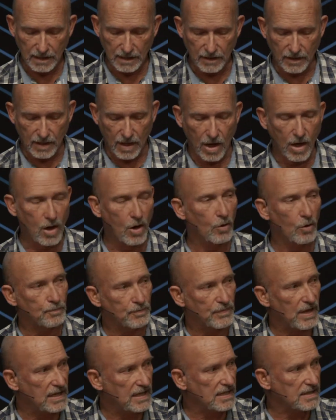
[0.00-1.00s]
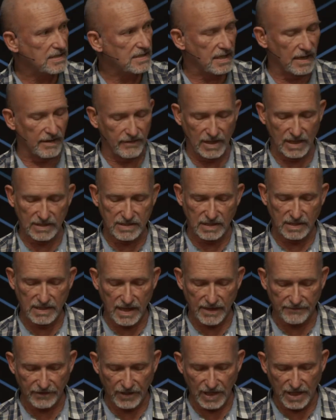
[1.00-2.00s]
The hope that he's given us, a
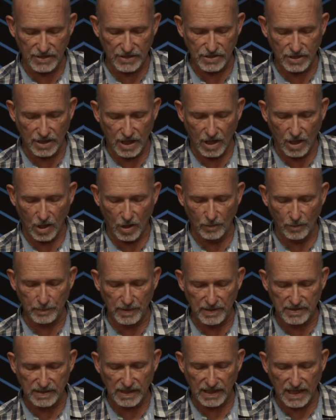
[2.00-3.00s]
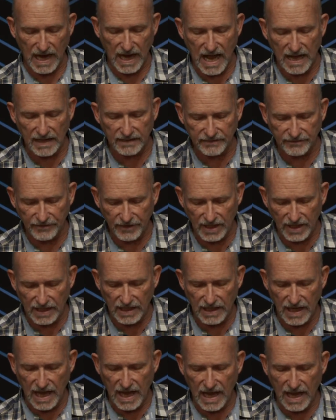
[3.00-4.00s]
definition of hope, is the
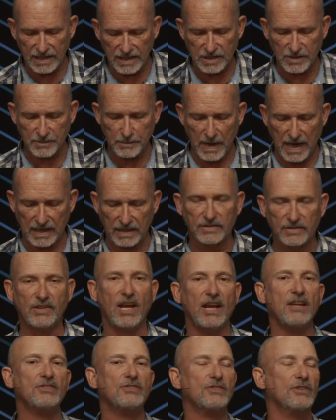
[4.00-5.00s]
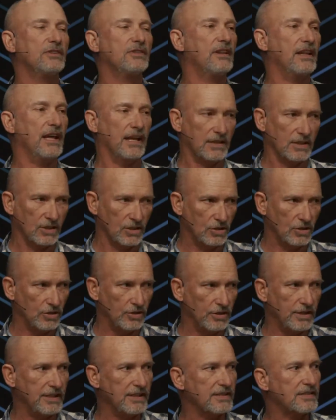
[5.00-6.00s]
confident expectation that
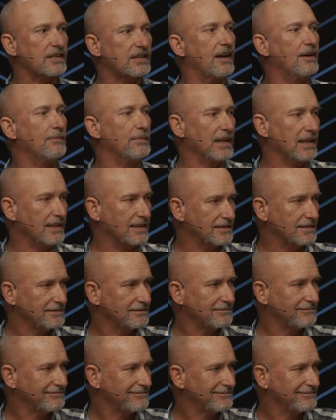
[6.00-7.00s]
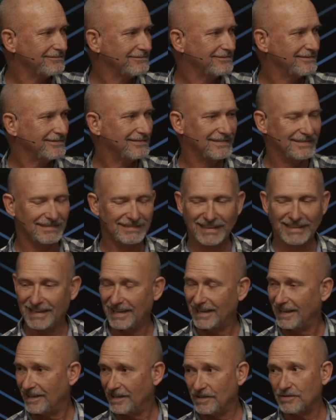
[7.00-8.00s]
good is coming.
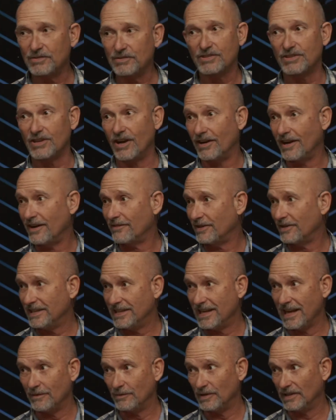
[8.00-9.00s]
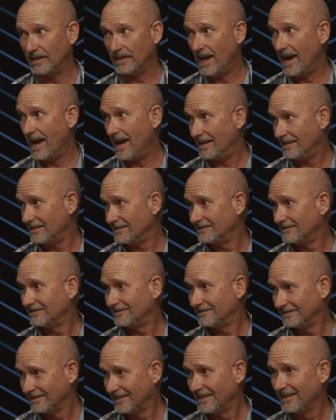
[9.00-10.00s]
You can start every day with that.
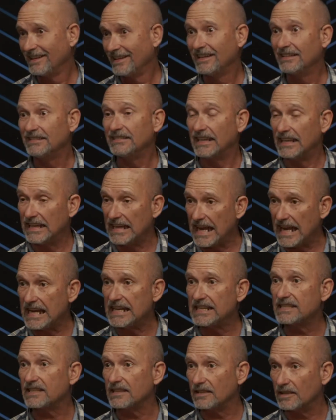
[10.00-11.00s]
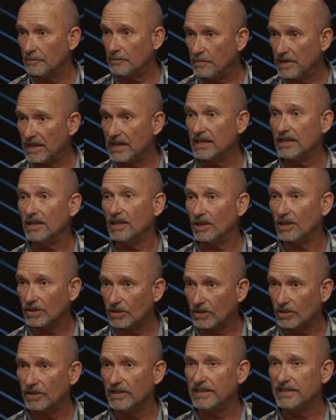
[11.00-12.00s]
Today's going to be a
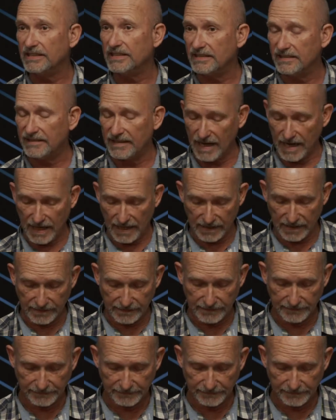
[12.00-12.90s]
good day.